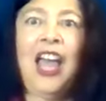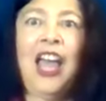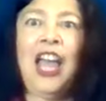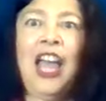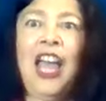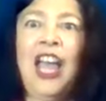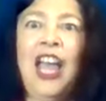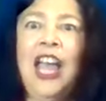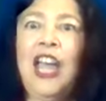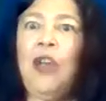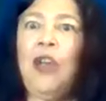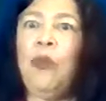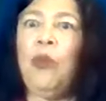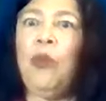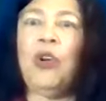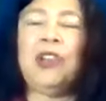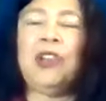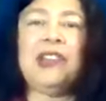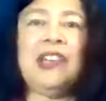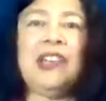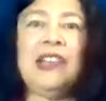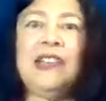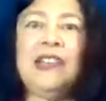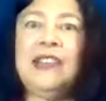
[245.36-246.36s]
It
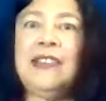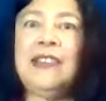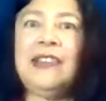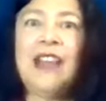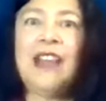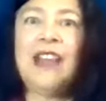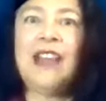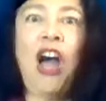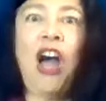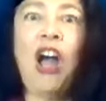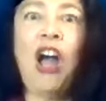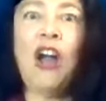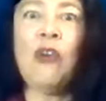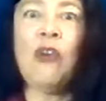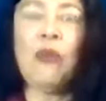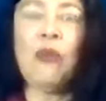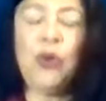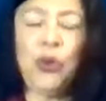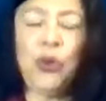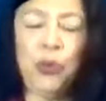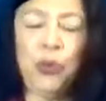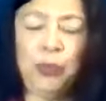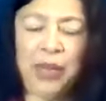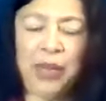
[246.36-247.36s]
was a star
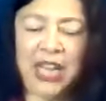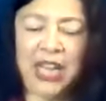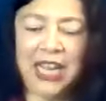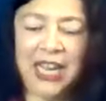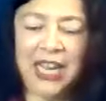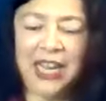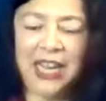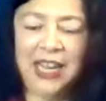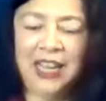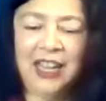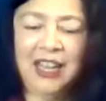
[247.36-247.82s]
ruby,